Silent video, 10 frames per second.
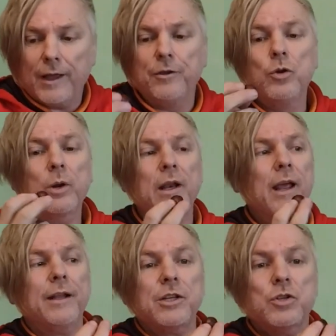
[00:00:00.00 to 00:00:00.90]
And you
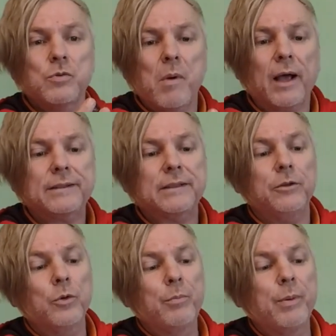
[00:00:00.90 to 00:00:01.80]
relate it to mass,
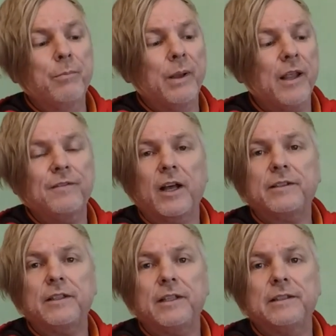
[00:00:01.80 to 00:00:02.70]
you believe
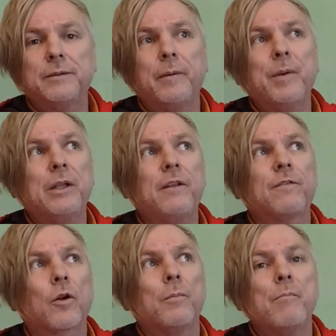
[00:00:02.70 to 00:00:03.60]
that it is
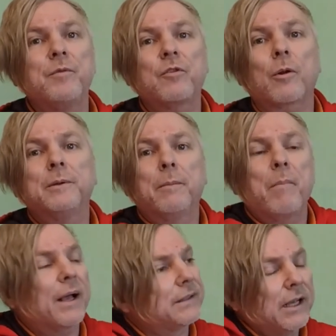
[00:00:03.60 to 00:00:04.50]
emitted from the
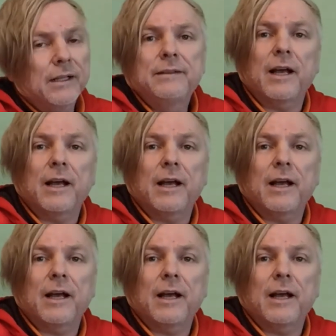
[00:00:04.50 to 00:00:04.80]
mass.